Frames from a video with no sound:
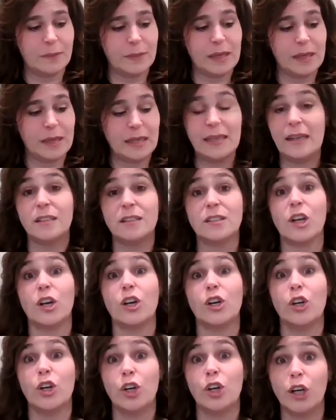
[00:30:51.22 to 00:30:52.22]
He needs
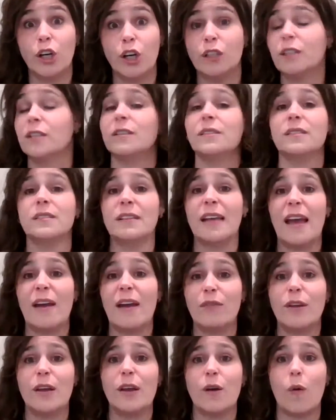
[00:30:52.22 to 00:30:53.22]
good,
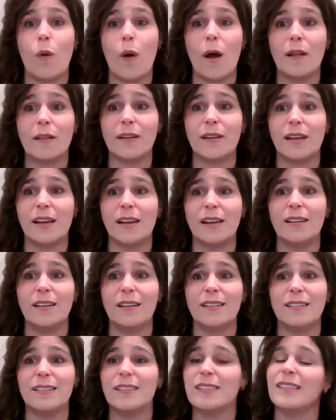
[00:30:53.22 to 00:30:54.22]
heavy quality
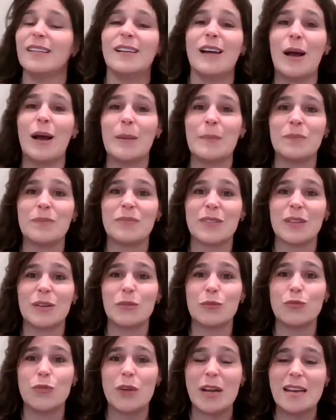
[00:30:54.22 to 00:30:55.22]

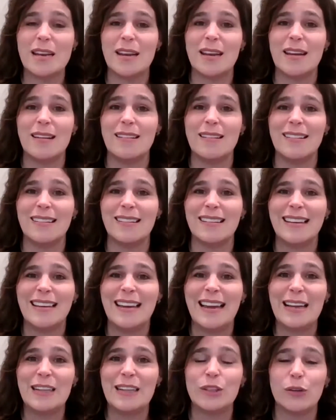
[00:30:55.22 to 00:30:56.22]
reading
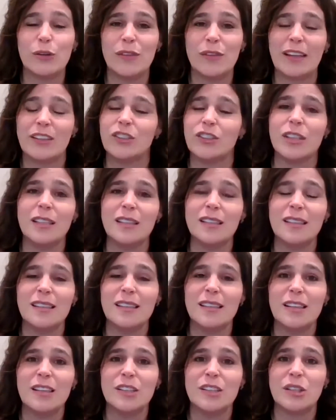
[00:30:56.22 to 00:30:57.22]
intervention
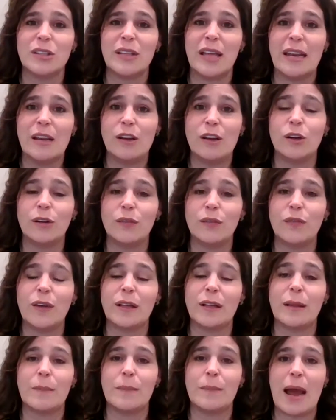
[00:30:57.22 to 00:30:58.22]
so that he could
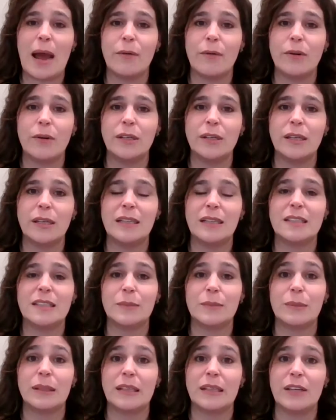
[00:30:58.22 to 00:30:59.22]
feel empowered. He needs
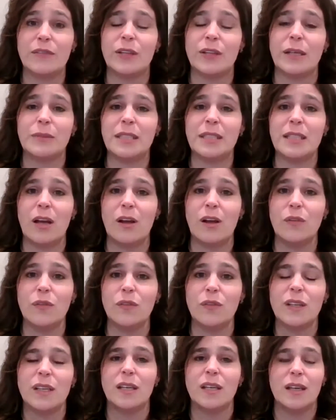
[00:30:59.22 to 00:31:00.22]
to believe in himself.
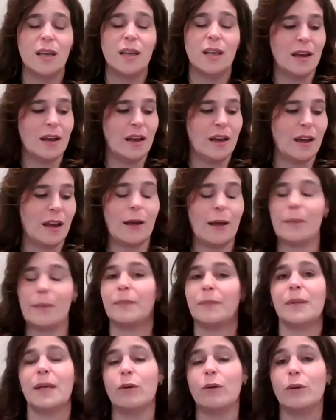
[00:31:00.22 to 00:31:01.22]

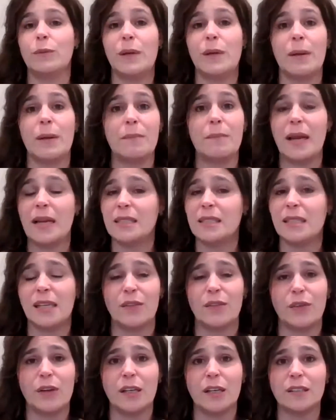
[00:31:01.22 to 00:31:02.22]
It would be amazing
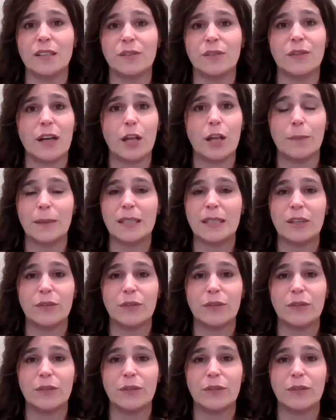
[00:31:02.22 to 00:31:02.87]
if he could develop a